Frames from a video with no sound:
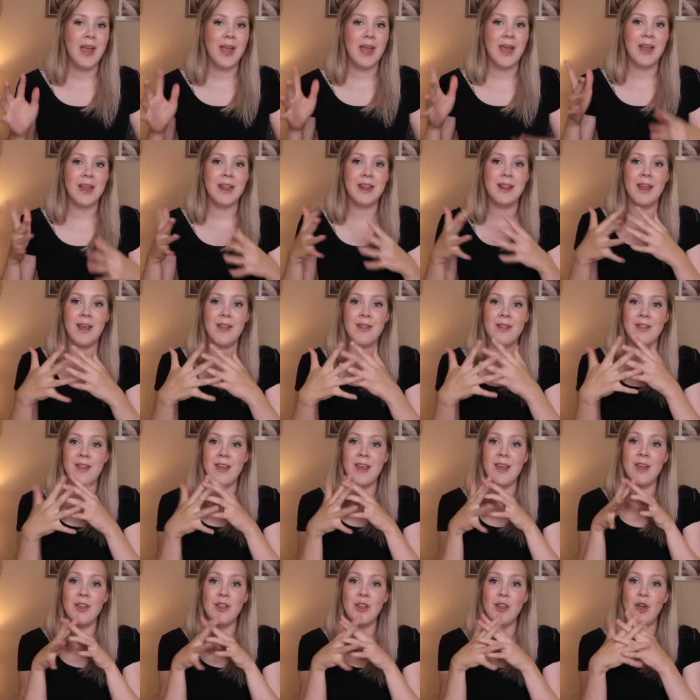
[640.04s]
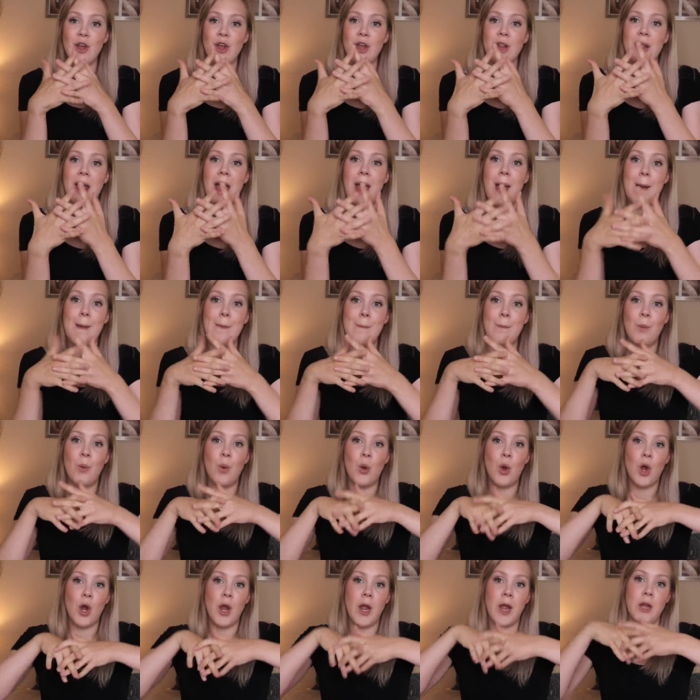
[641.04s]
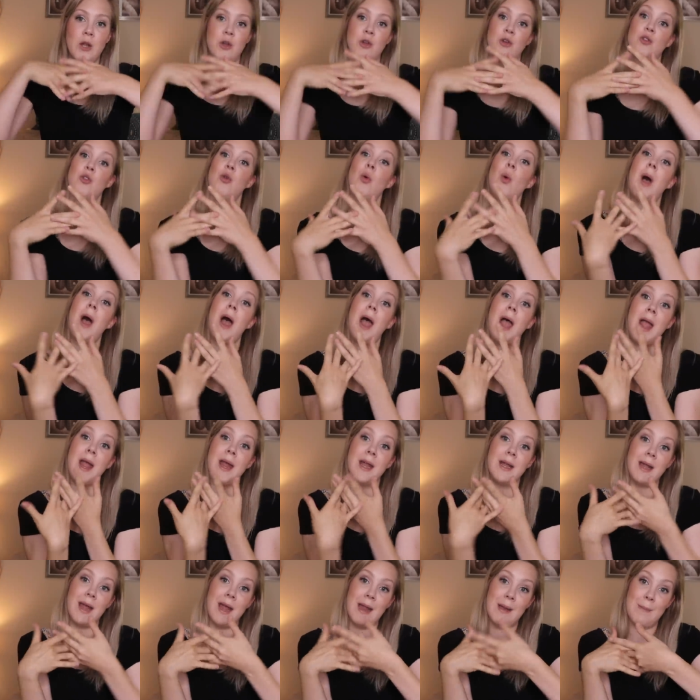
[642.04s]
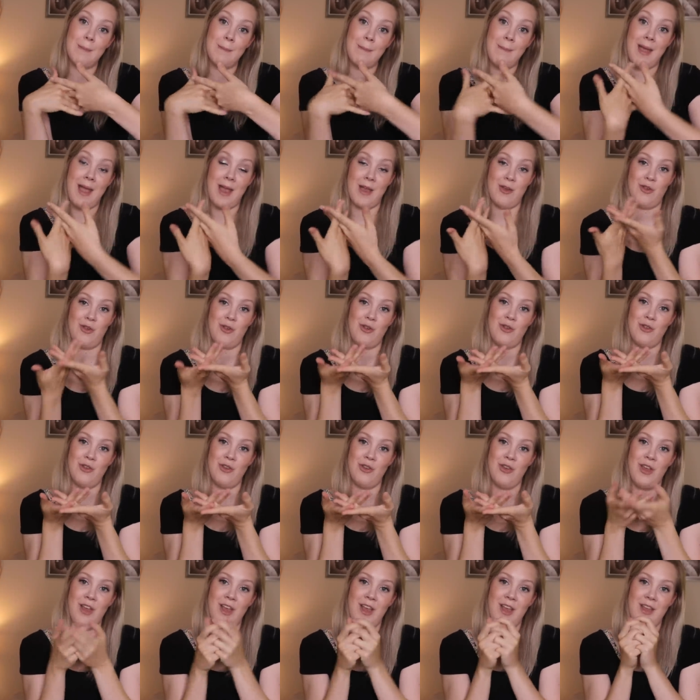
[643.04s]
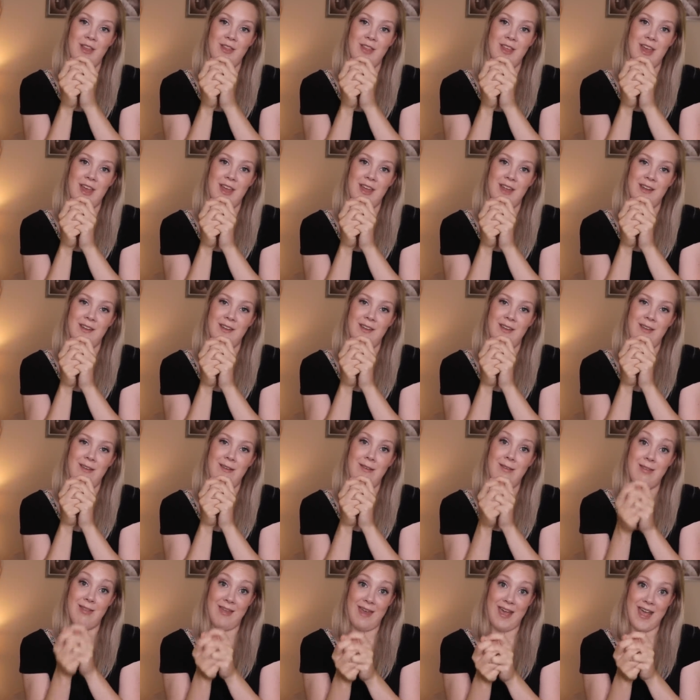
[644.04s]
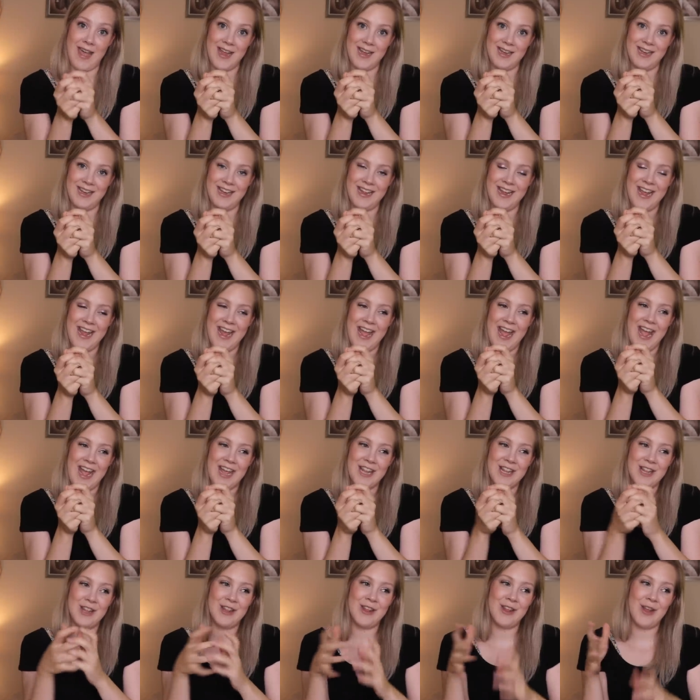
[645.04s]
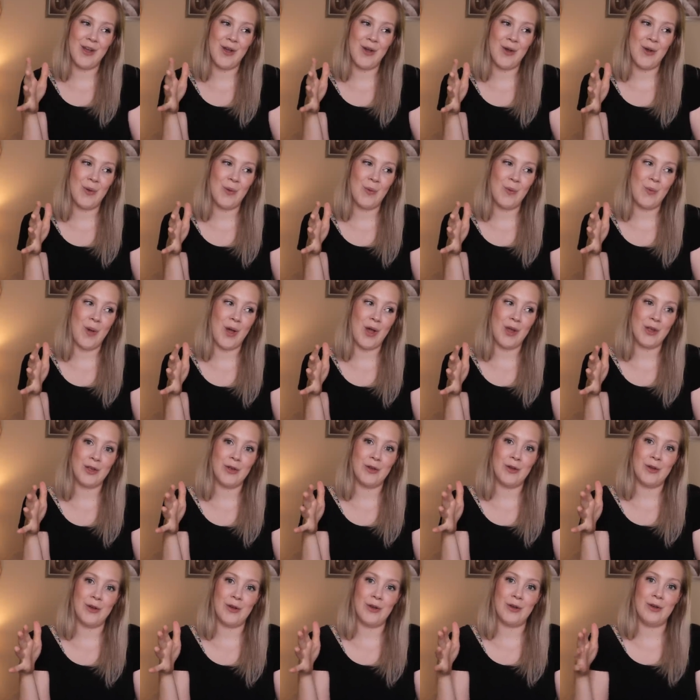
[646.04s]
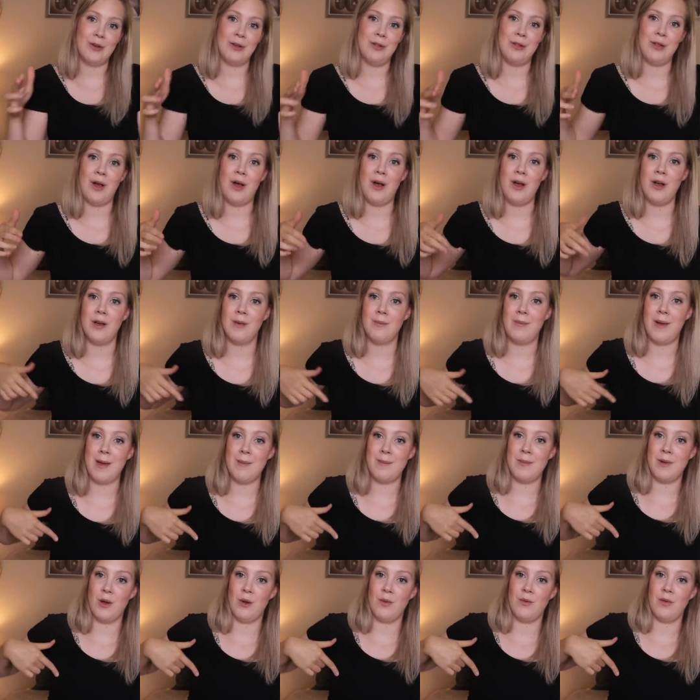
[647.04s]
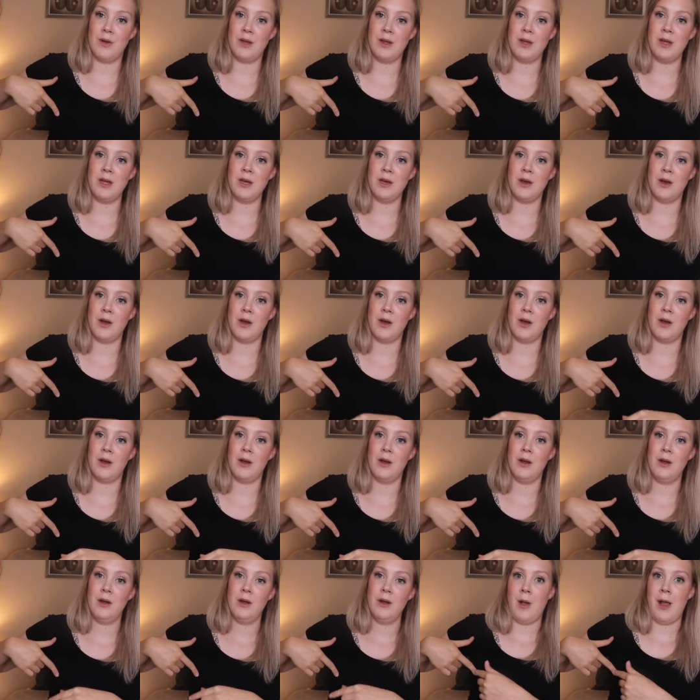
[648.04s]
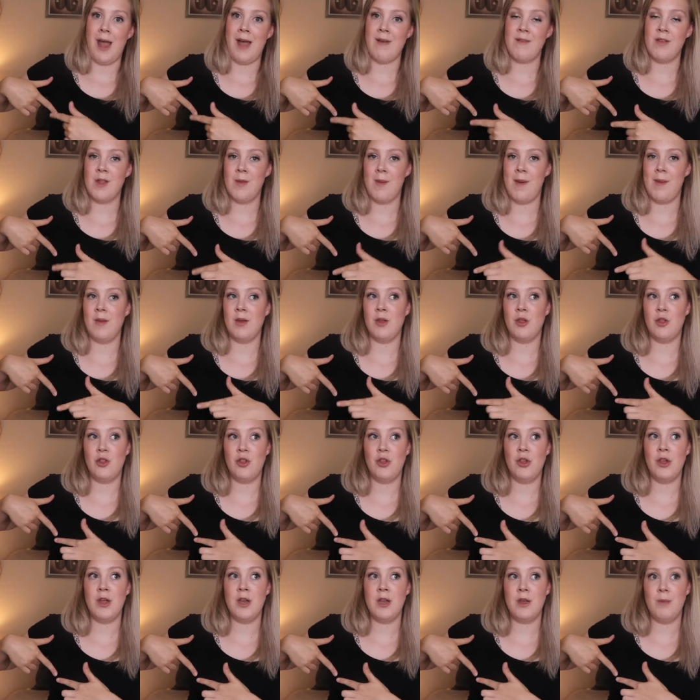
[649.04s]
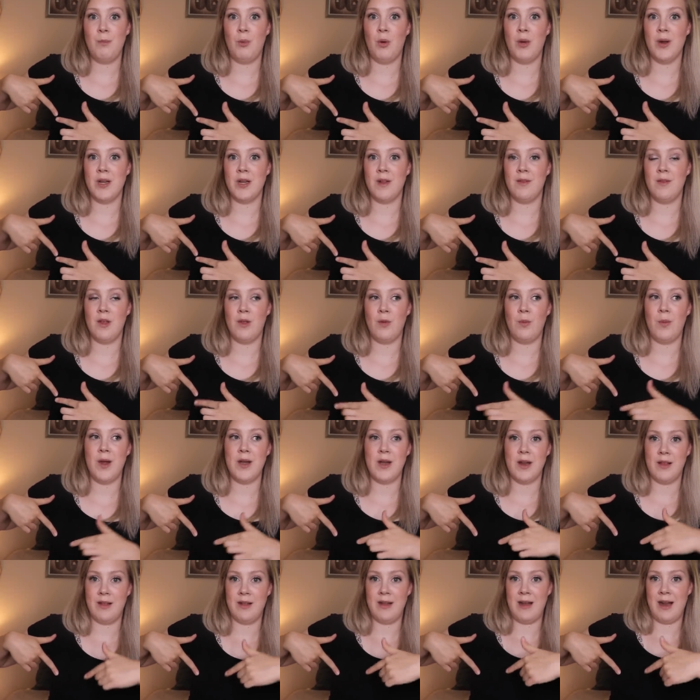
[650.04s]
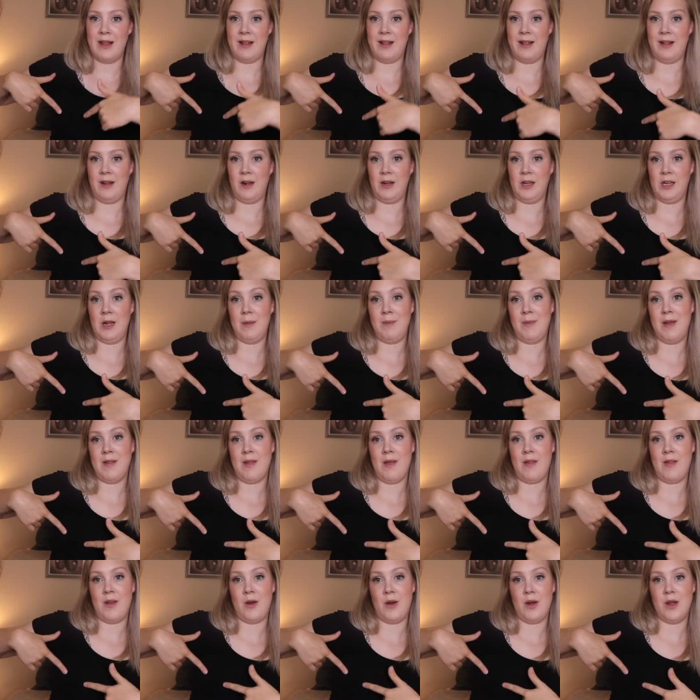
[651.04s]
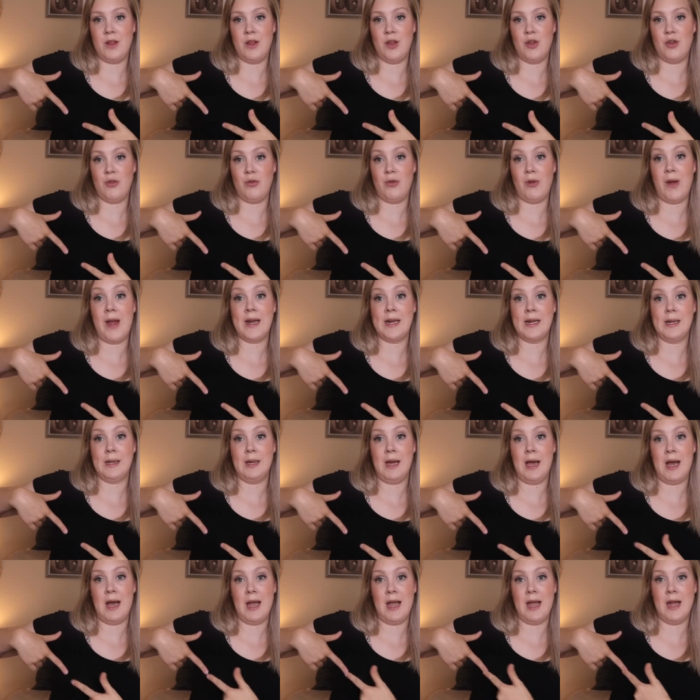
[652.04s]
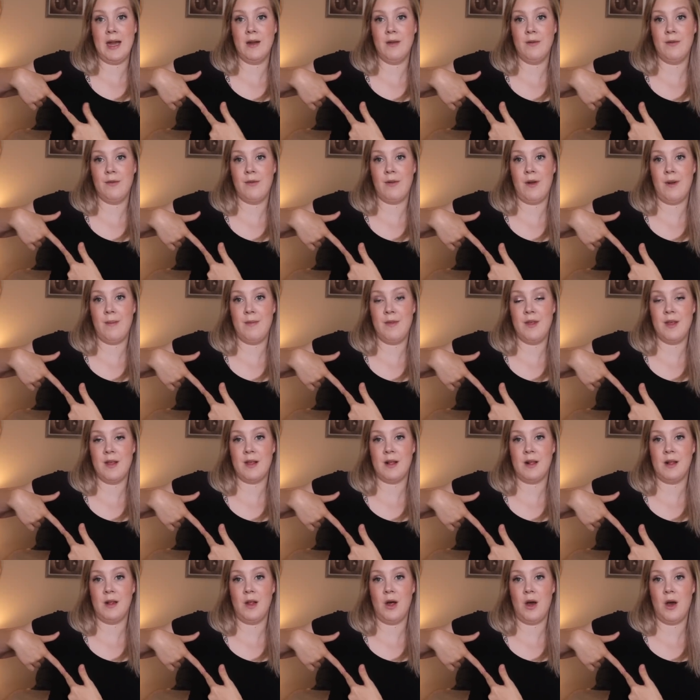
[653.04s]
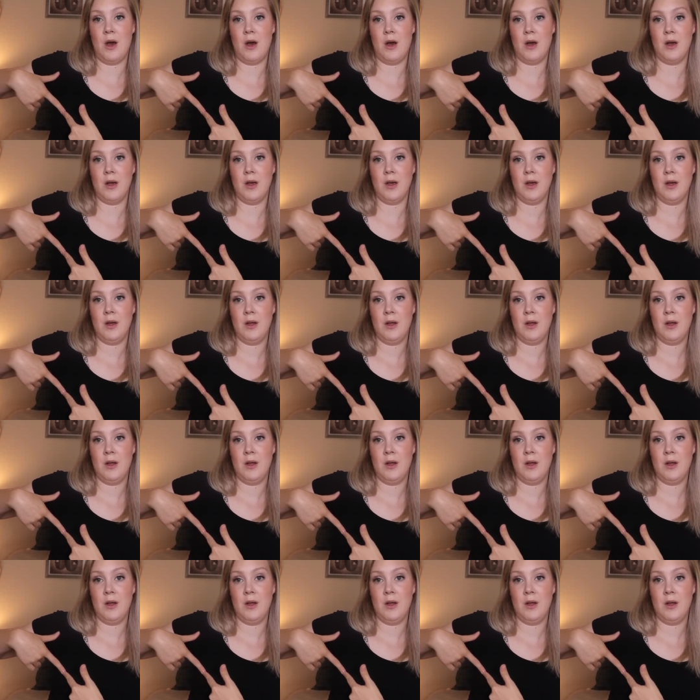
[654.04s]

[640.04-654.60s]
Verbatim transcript: is that things are a lot more intertwined and meshed than that. And so while your clog might be over here, having the baby's chin pointed this way doesn't necessarily mean that there is a direct line from this clog